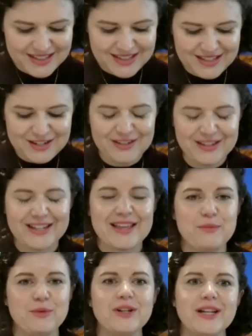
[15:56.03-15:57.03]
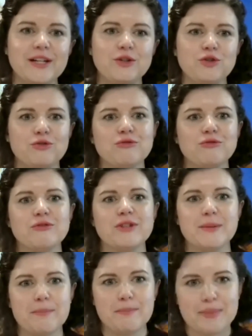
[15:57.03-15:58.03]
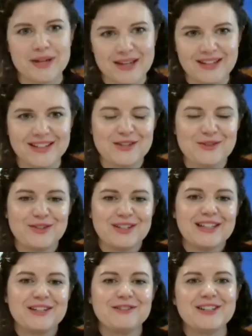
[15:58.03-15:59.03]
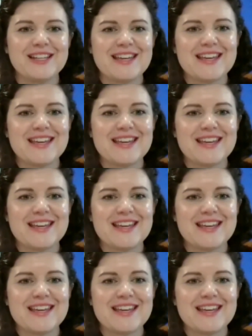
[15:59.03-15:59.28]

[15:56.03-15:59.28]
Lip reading: like that word like drip, like you can literally